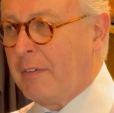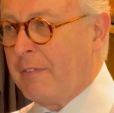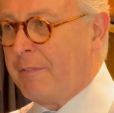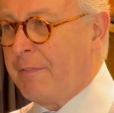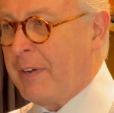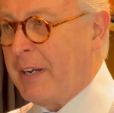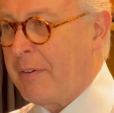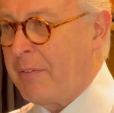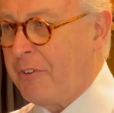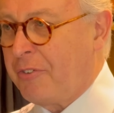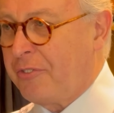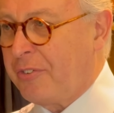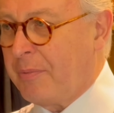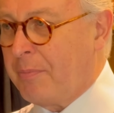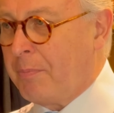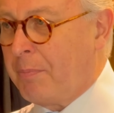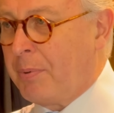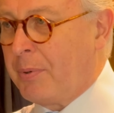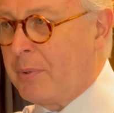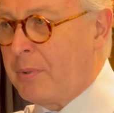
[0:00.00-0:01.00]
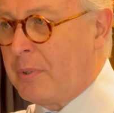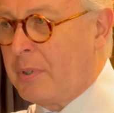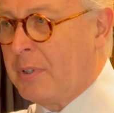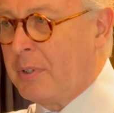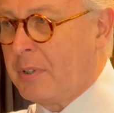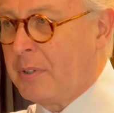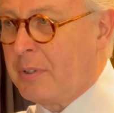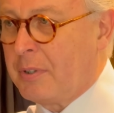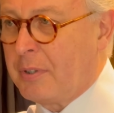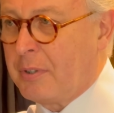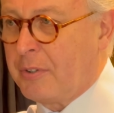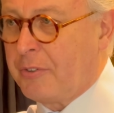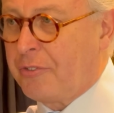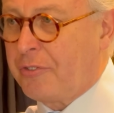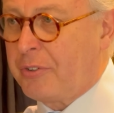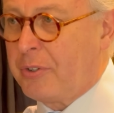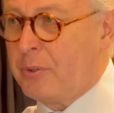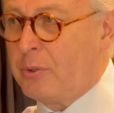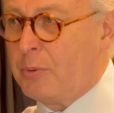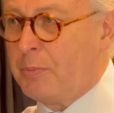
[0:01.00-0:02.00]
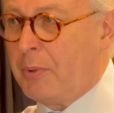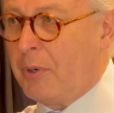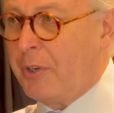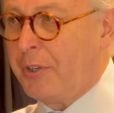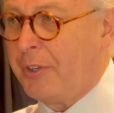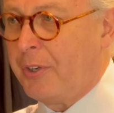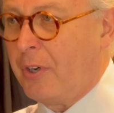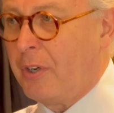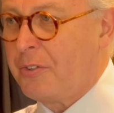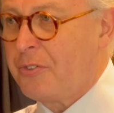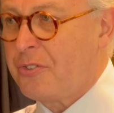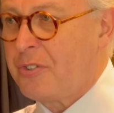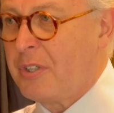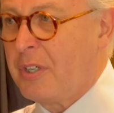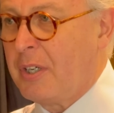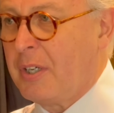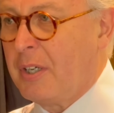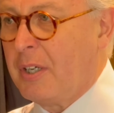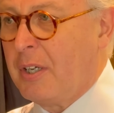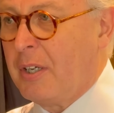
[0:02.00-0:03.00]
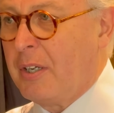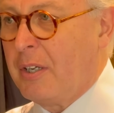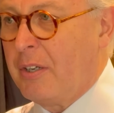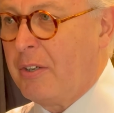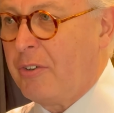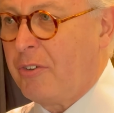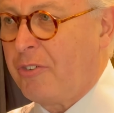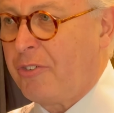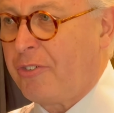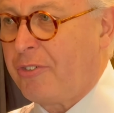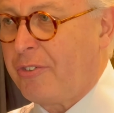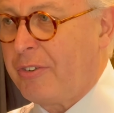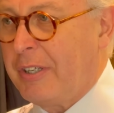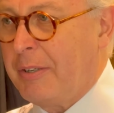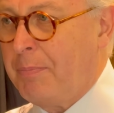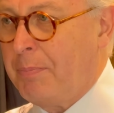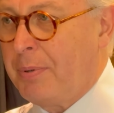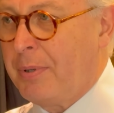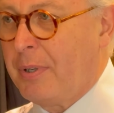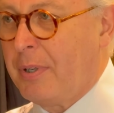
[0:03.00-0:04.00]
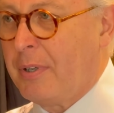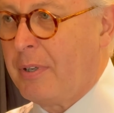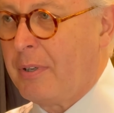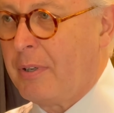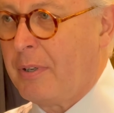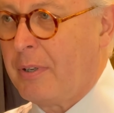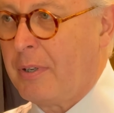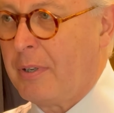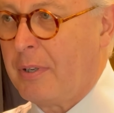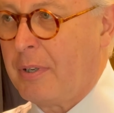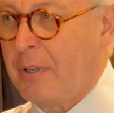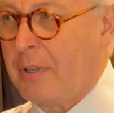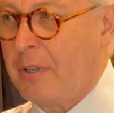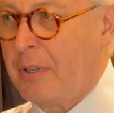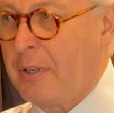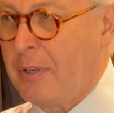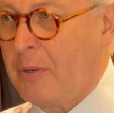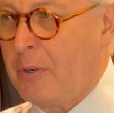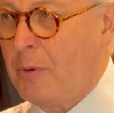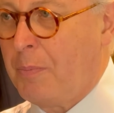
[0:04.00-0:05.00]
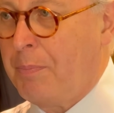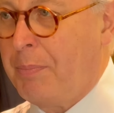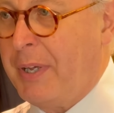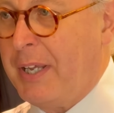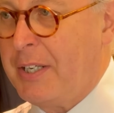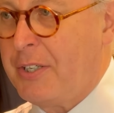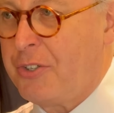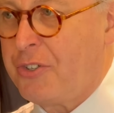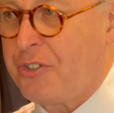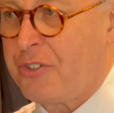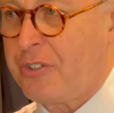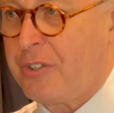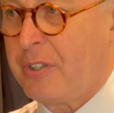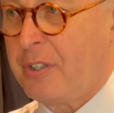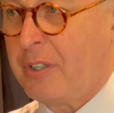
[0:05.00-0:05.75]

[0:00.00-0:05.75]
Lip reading: Very simple schoolboy knot. Slip or pinch